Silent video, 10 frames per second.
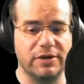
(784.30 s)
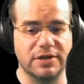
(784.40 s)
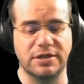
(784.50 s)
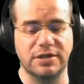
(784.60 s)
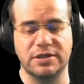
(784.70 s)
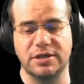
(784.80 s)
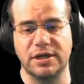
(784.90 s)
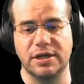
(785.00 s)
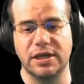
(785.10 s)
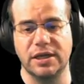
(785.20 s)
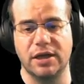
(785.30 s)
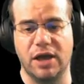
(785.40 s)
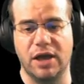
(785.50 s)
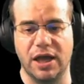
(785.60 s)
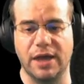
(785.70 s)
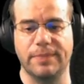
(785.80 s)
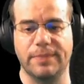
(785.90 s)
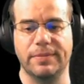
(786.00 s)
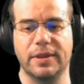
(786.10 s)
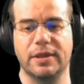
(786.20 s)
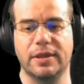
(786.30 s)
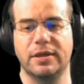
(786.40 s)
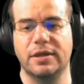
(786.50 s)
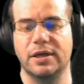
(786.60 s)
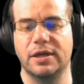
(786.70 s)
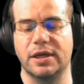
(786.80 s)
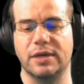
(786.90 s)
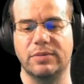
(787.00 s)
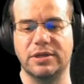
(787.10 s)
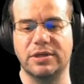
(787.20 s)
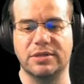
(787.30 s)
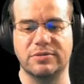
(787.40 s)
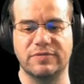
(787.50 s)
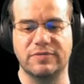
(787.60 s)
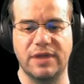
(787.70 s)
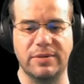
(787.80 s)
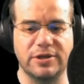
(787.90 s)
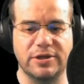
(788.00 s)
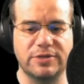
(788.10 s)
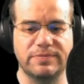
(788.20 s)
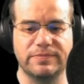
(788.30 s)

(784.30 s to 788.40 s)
consistently higher in terms of damage.